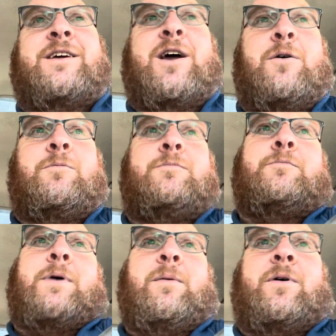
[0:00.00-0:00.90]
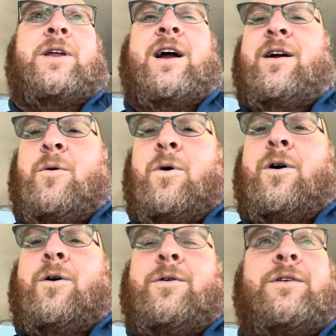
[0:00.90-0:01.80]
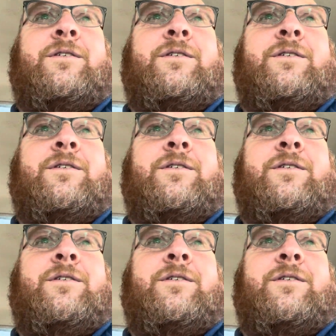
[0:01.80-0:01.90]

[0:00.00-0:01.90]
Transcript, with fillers: you know, people there in the world